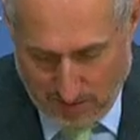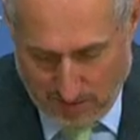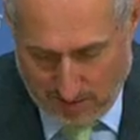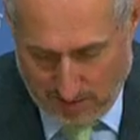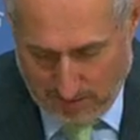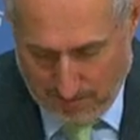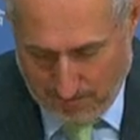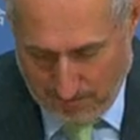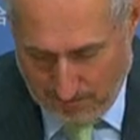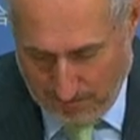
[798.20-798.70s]

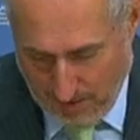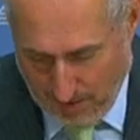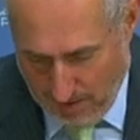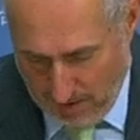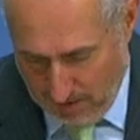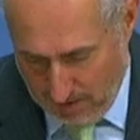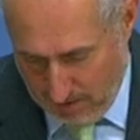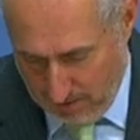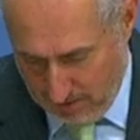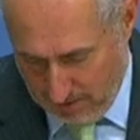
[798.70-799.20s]
um,
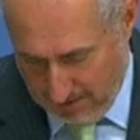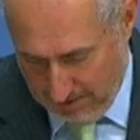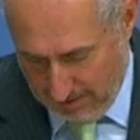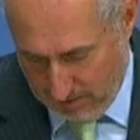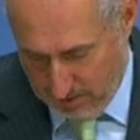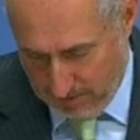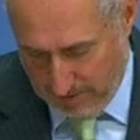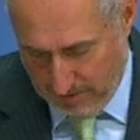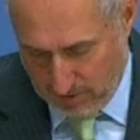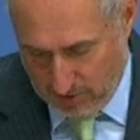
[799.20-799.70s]
the
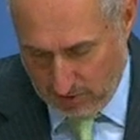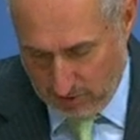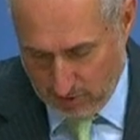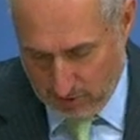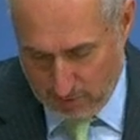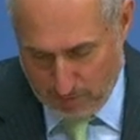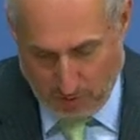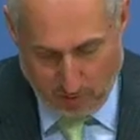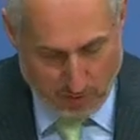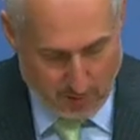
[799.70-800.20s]
Secretary General
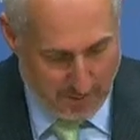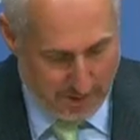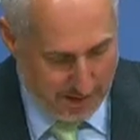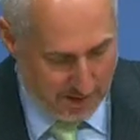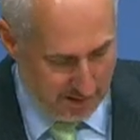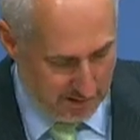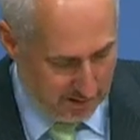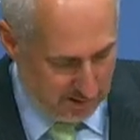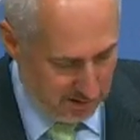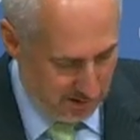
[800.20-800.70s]
spoke
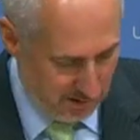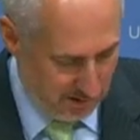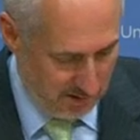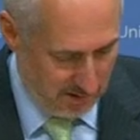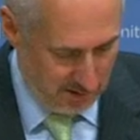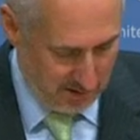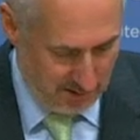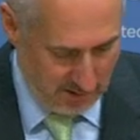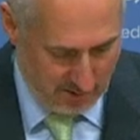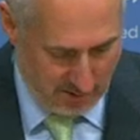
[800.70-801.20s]
about it
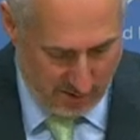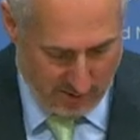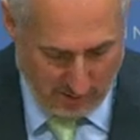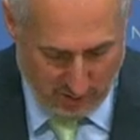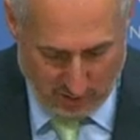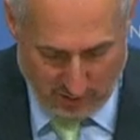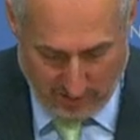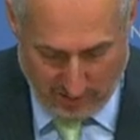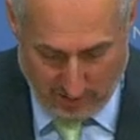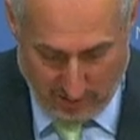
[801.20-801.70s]
uh,
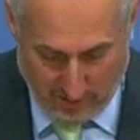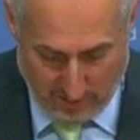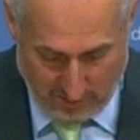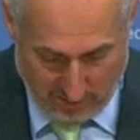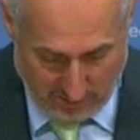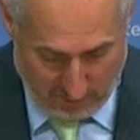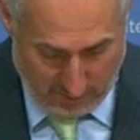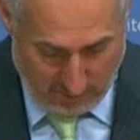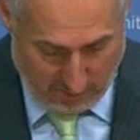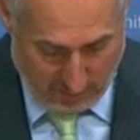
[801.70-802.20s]
during
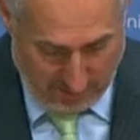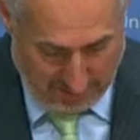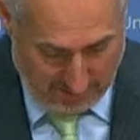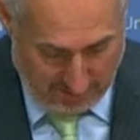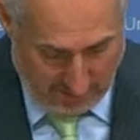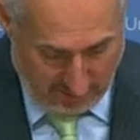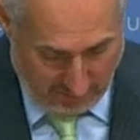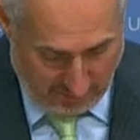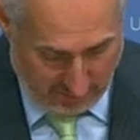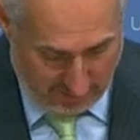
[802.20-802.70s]
the, the
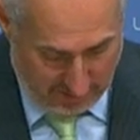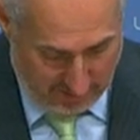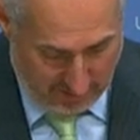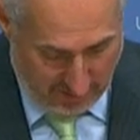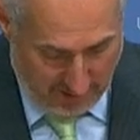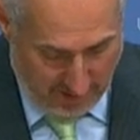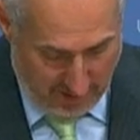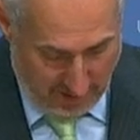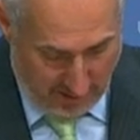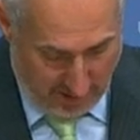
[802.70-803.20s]
press conference.
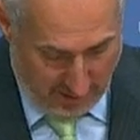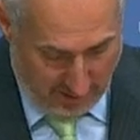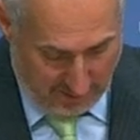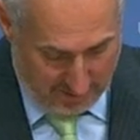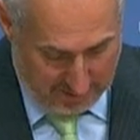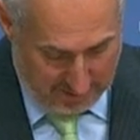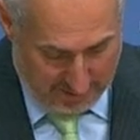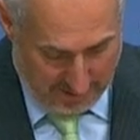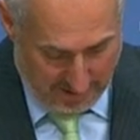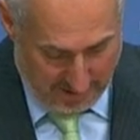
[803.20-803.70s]

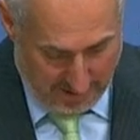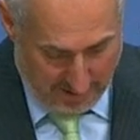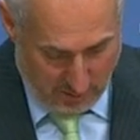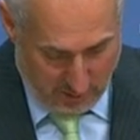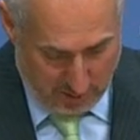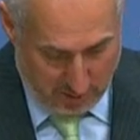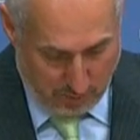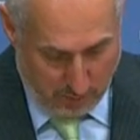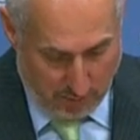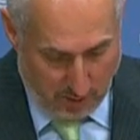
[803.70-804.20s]
Obviously, there
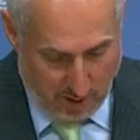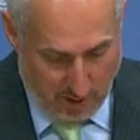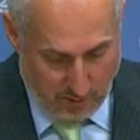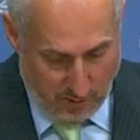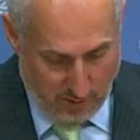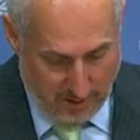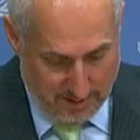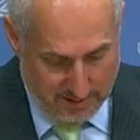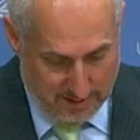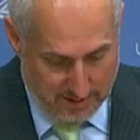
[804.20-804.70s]
was
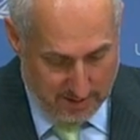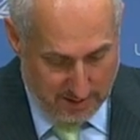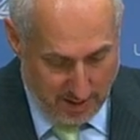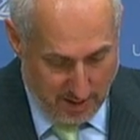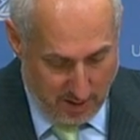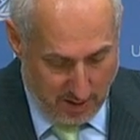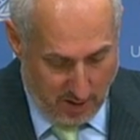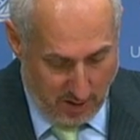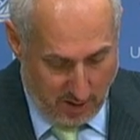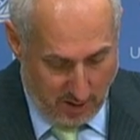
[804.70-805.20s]
progress
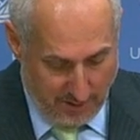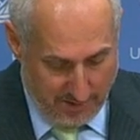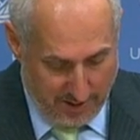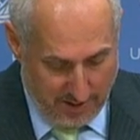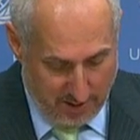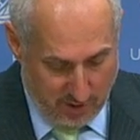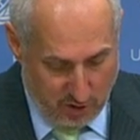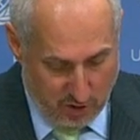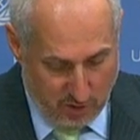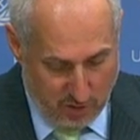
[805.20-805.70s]
on
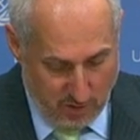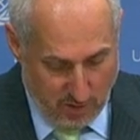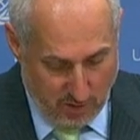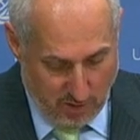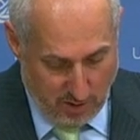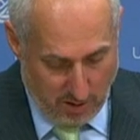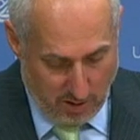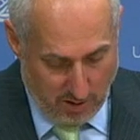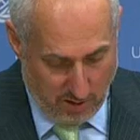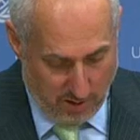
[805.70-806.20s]
the
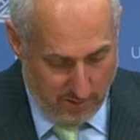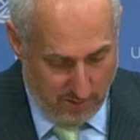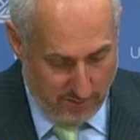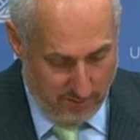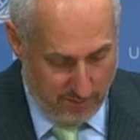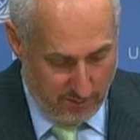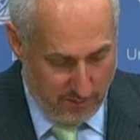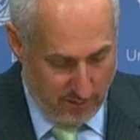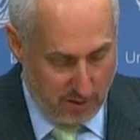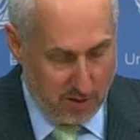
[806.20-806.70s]
issue
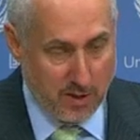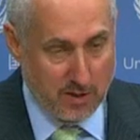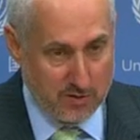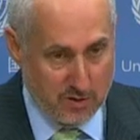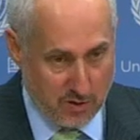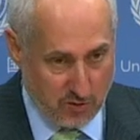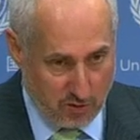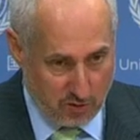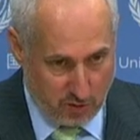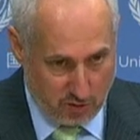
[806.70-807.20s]
of the
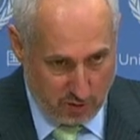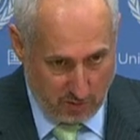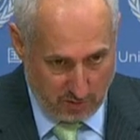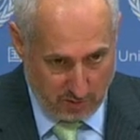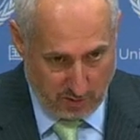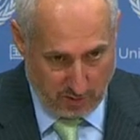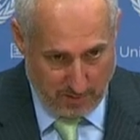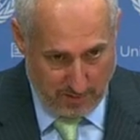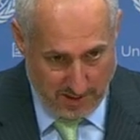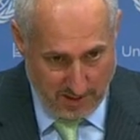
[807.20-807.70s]

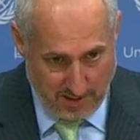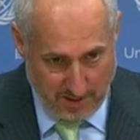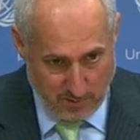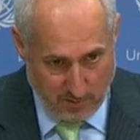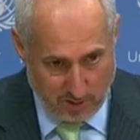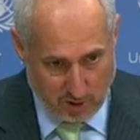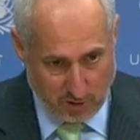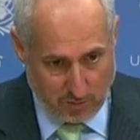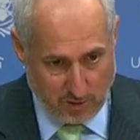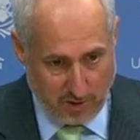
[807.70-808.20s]
Constitutional Committee,
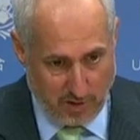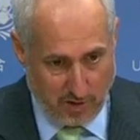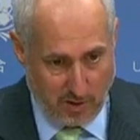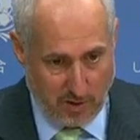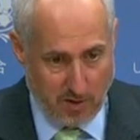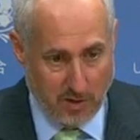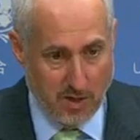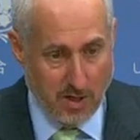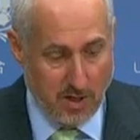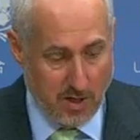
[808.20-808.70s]
which we
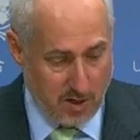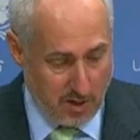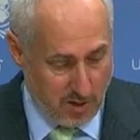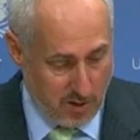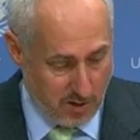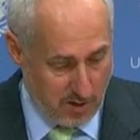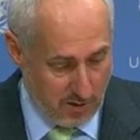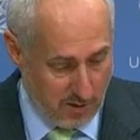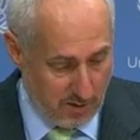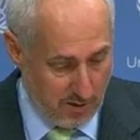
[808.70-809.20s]
are
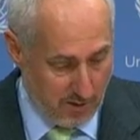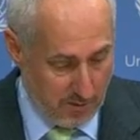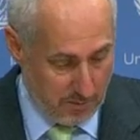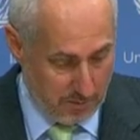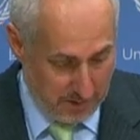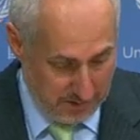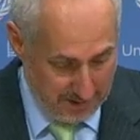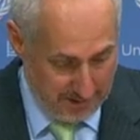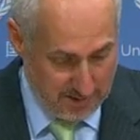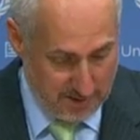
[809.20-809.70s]
uh,
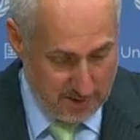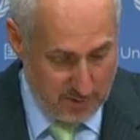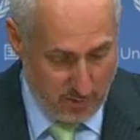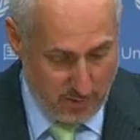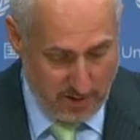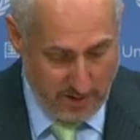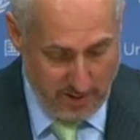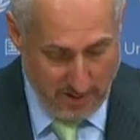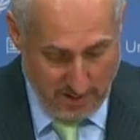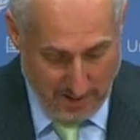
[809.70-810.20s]
pleased
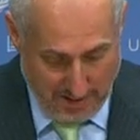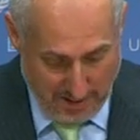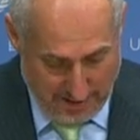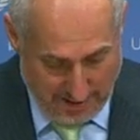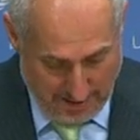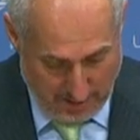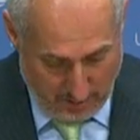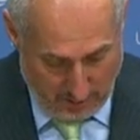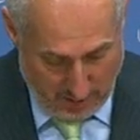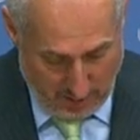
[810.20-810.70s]
with,
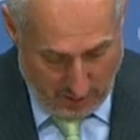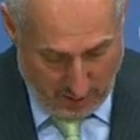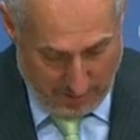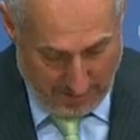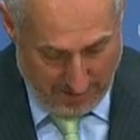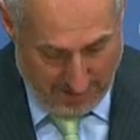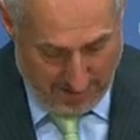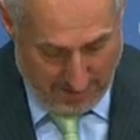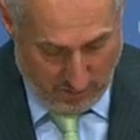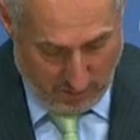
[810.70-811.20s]
and we
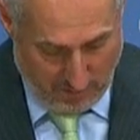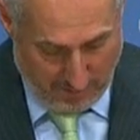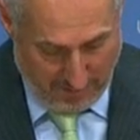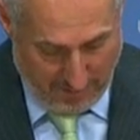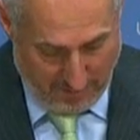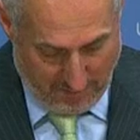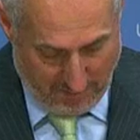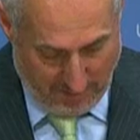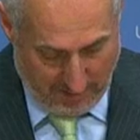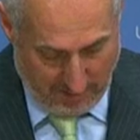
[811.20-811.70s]
hope that will
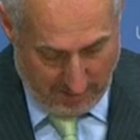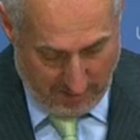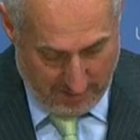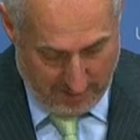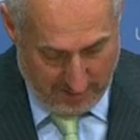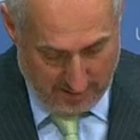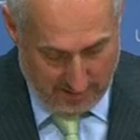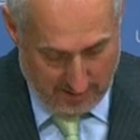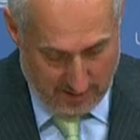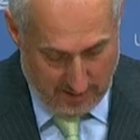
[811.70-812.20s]
be
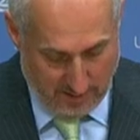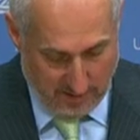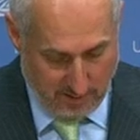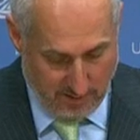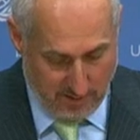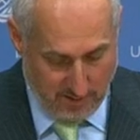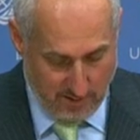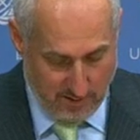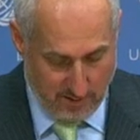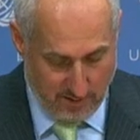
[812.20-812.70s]
finalized
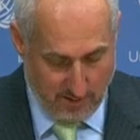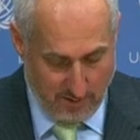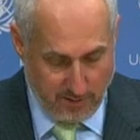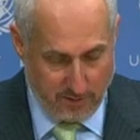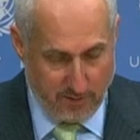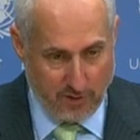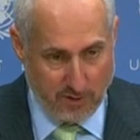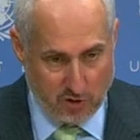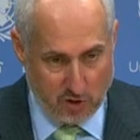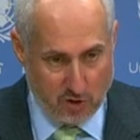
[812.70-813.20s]
uh,
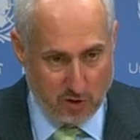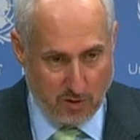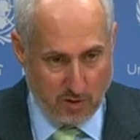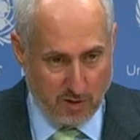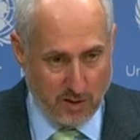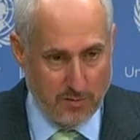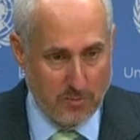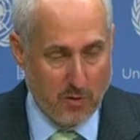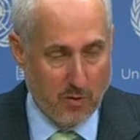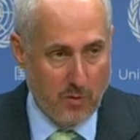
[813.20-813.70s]
very
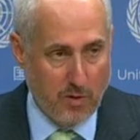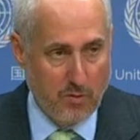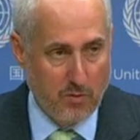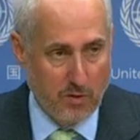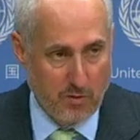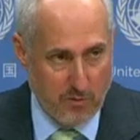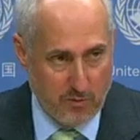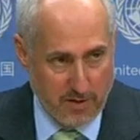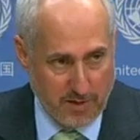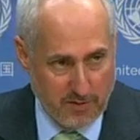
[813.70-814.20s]
shortly, but we
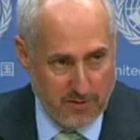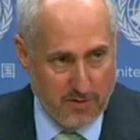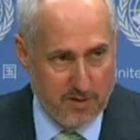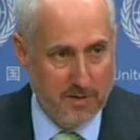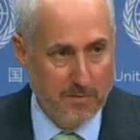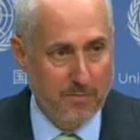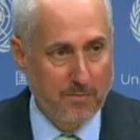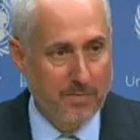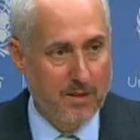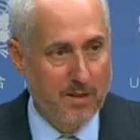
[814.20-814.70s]
were briefed.